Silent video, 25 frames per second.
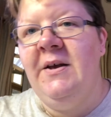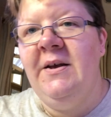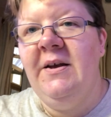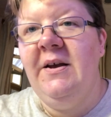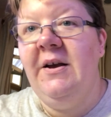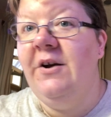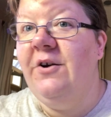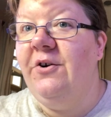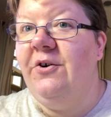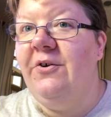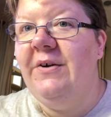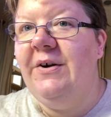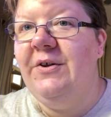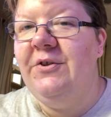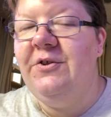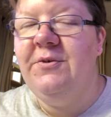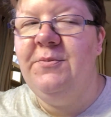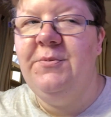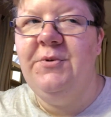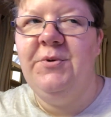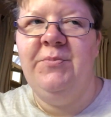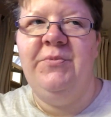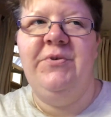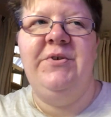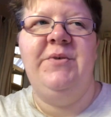can't go around to
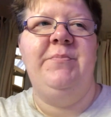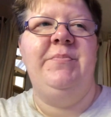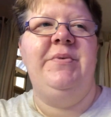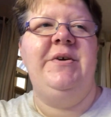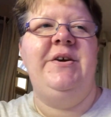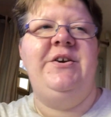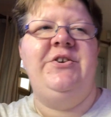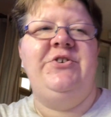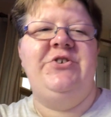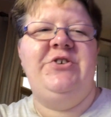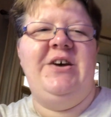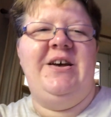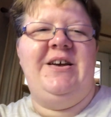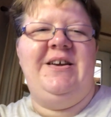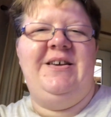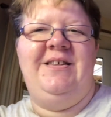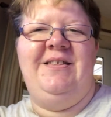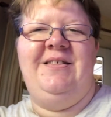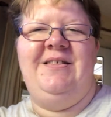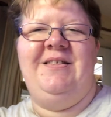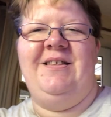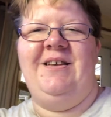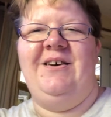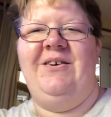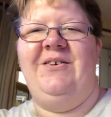mum's in PJs
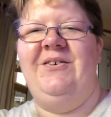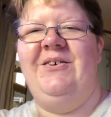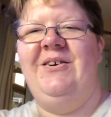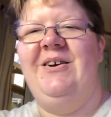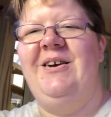so